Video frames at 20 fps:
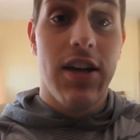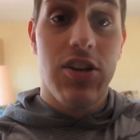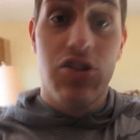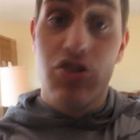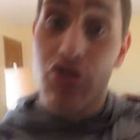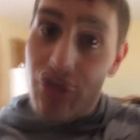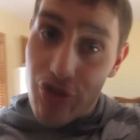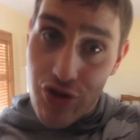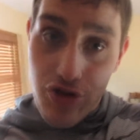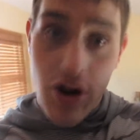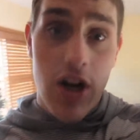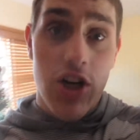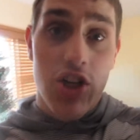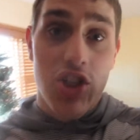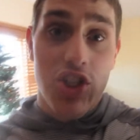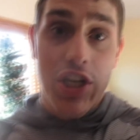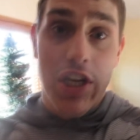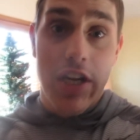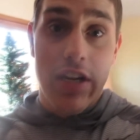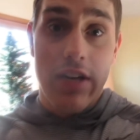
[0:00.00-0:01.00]

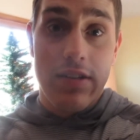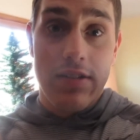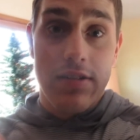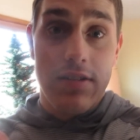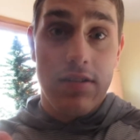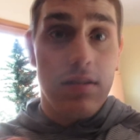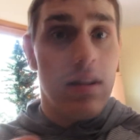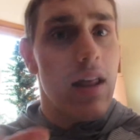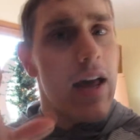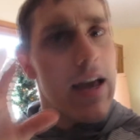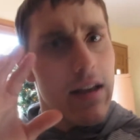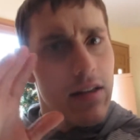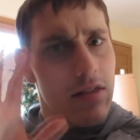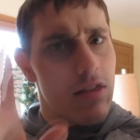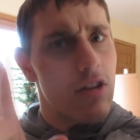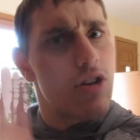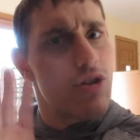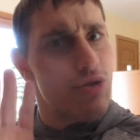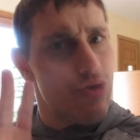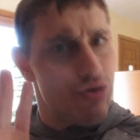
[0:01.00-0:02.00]
instructions like
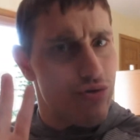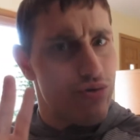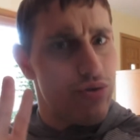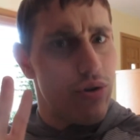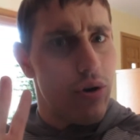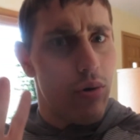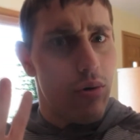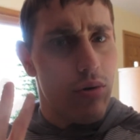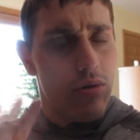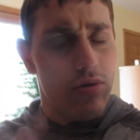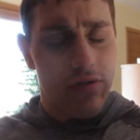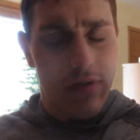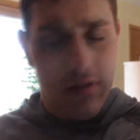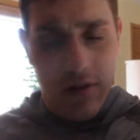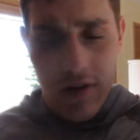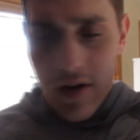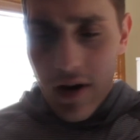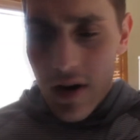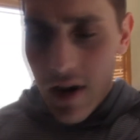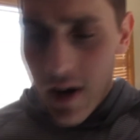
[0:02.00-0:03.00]
the controls